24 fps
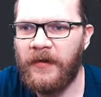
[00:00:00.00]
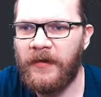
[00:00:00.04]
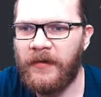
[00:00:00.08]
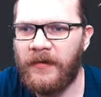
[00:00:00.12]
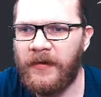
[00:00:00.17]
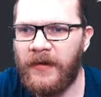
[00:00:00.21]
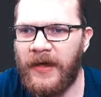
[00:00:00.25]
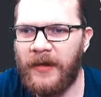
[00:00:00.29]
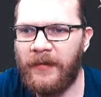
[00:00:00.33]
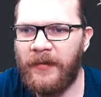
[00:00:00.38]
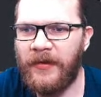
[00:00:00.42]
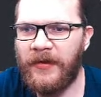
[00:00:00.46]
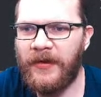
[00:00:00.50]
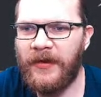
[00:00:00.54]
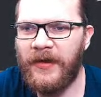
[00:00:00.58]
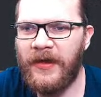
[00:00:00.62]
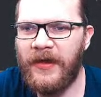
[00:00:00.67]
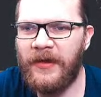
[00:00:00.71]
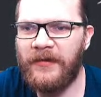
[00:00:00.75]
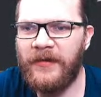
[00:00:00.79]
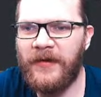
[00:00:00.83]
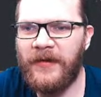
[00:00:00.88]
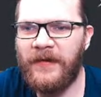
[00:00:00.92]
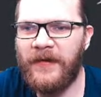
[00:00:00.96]
Diablo can
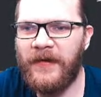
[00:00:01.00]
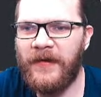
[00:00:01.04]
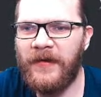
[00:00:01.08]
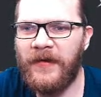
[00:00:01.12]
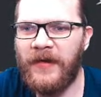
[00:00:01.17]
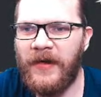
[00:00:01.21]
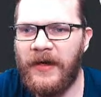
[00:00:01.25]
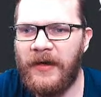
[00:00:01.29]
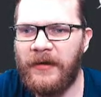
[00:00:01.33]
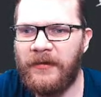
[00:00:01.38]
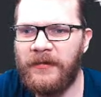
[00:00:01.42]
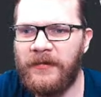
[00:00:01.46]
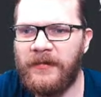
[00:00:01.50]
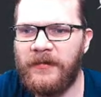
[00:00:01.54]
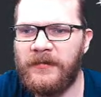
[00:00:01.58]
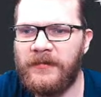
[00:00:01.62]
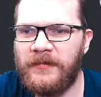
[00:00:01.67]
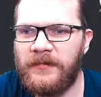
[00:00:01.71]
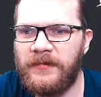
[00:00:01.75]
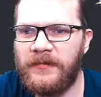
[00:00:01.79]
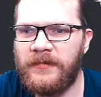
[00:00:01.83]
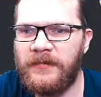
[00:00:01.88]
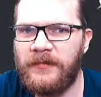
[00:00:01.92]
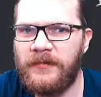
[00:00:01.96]
counter thing. How?
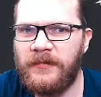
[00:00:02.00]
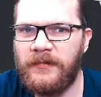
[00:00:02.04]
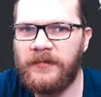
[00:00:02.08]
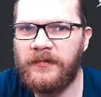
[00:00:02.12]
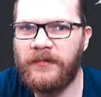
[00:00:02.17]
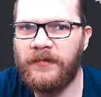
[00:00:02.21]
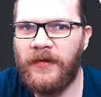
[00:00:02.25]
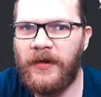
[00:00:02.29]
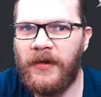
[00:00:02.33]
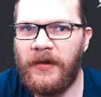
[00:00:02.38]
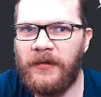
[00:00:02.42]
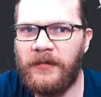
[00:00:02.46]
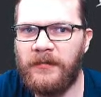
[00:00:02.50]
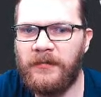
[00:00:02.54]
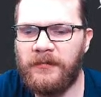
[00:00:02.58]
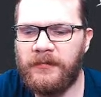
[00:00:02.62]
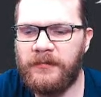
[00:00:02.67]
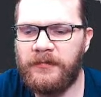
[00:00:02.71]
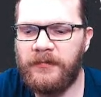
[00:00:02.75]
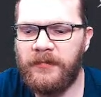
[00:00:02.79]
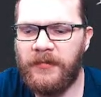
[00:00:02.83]
Well,